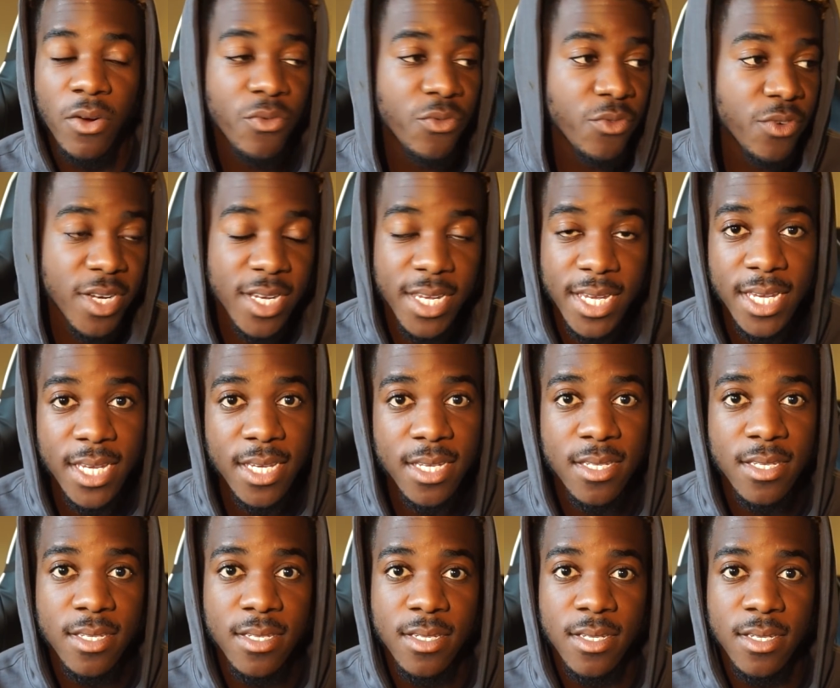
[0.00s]
free
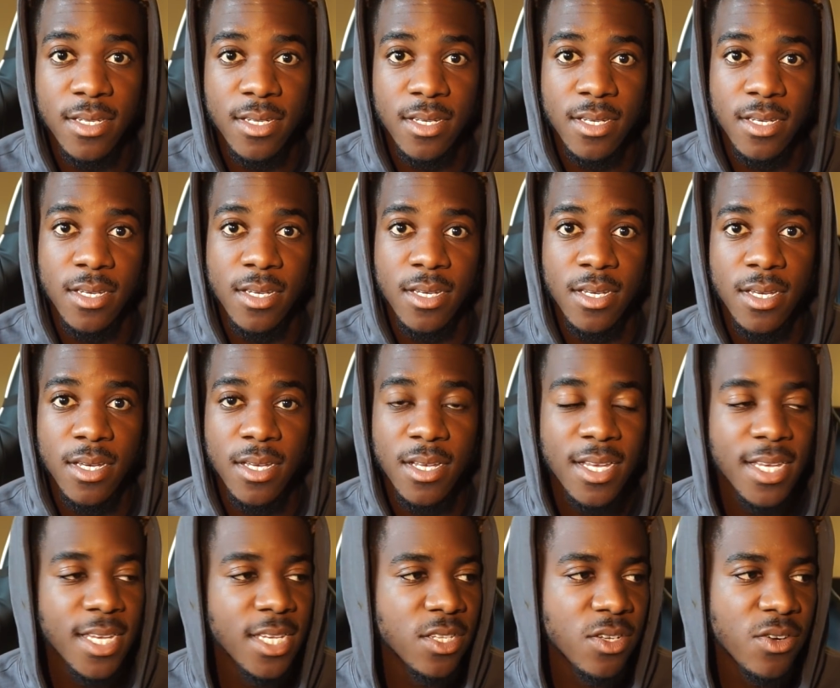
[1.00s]
kicks.
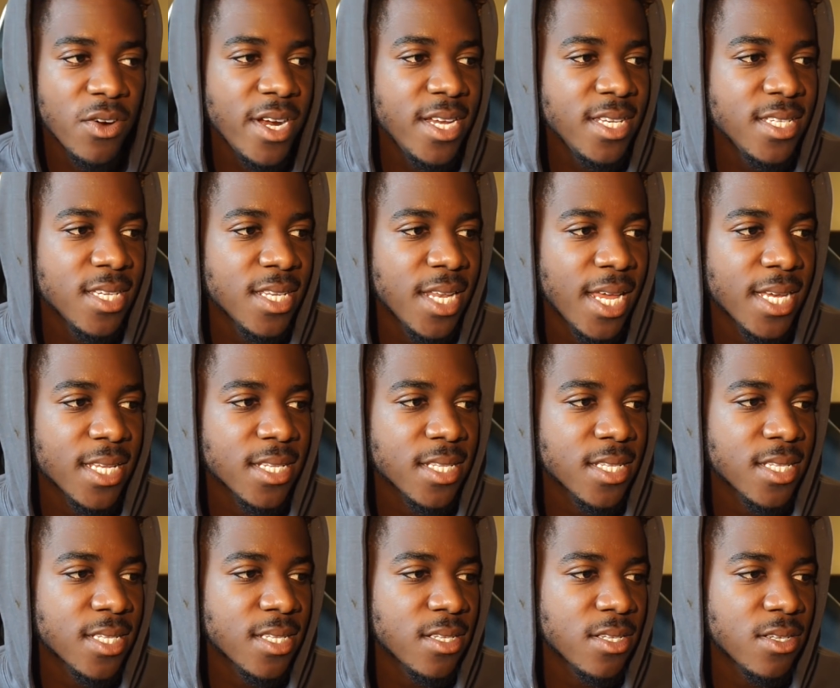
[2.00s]
It's crazy, like,
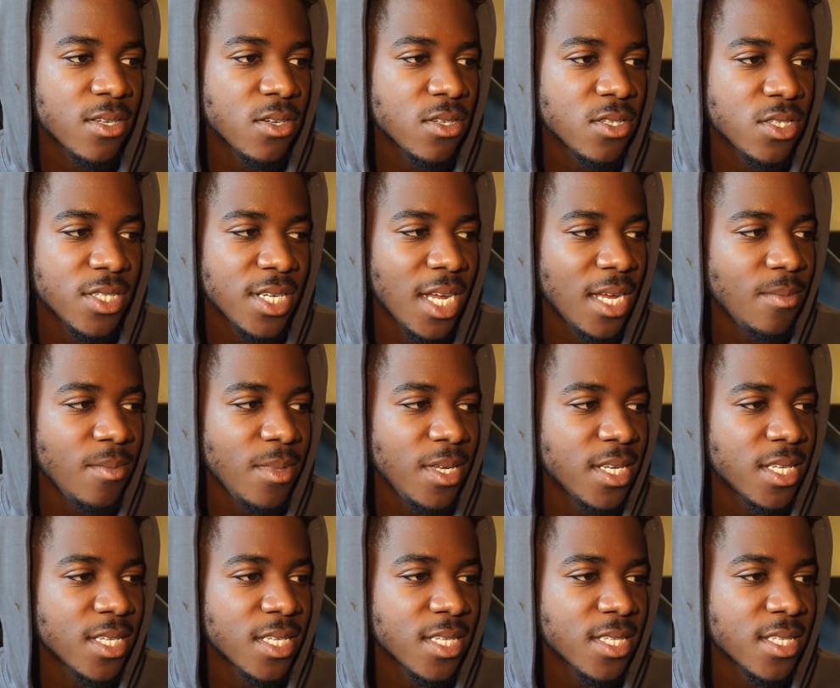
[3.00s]
do you know what I
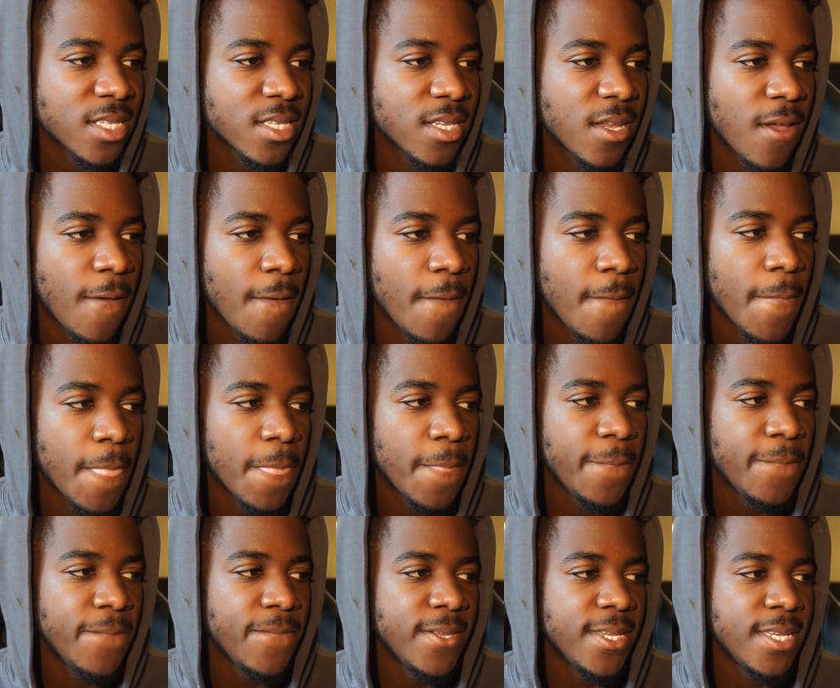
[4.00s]
mean? It's
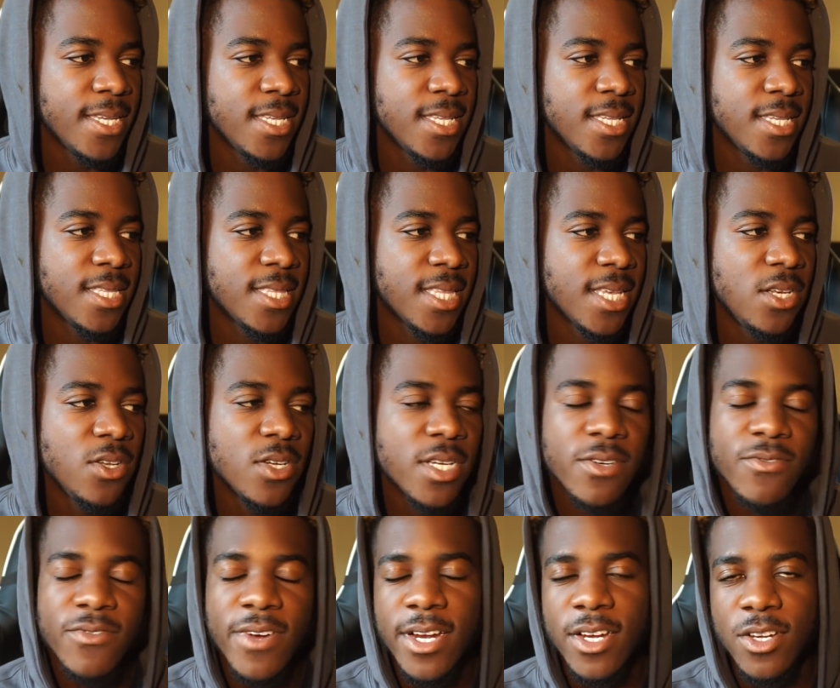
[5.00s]
they're
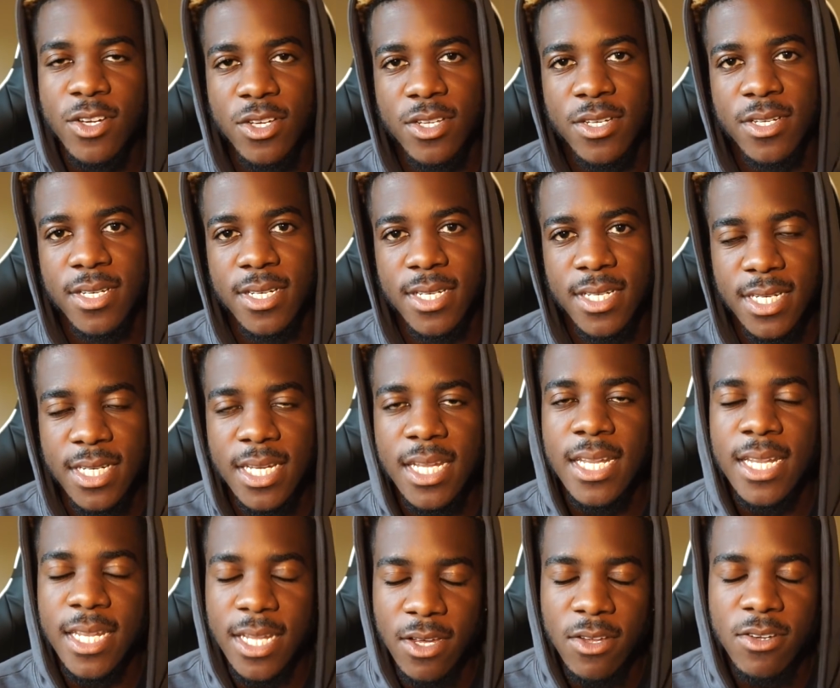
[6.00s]
looking very good.
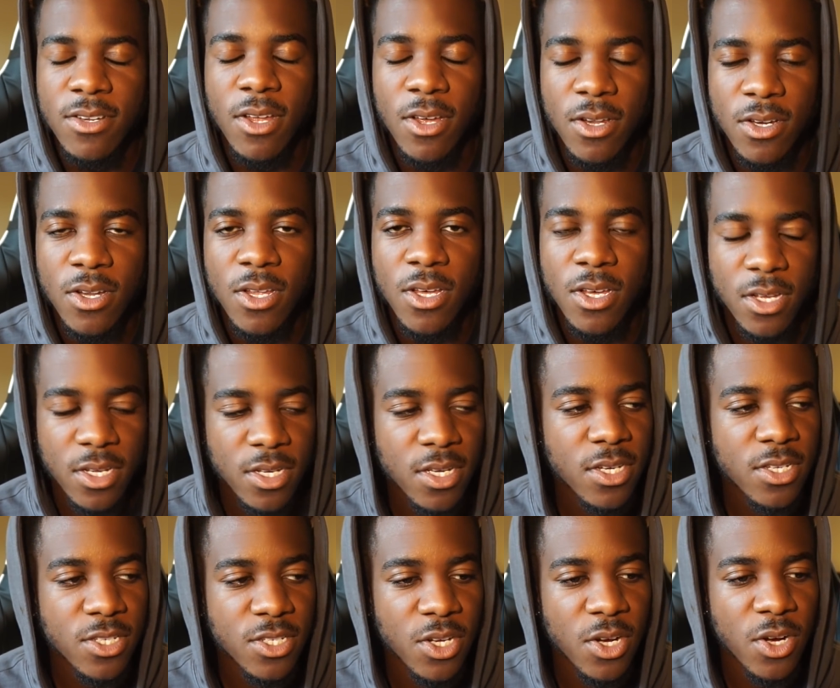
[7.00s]
On, on
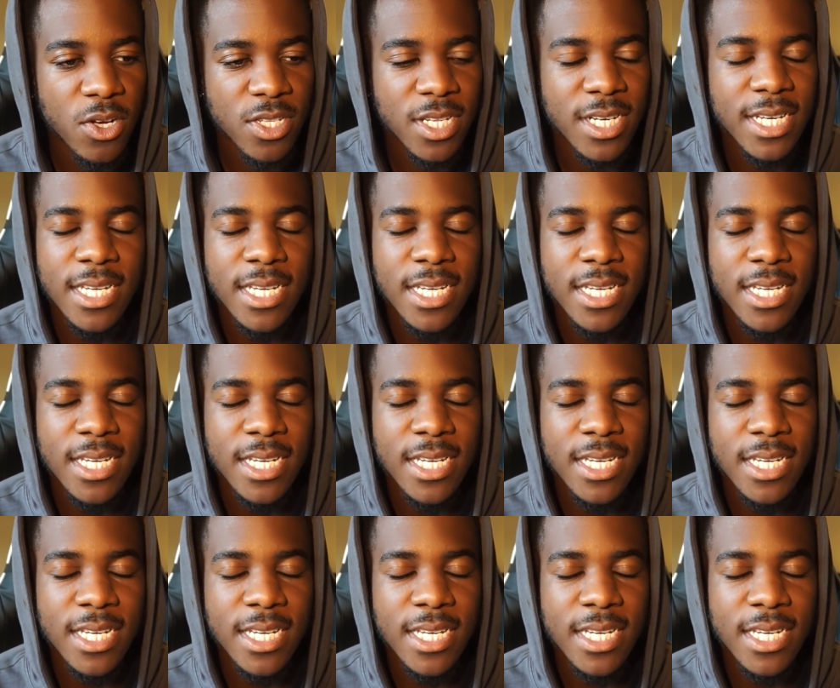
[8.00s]
you know, on the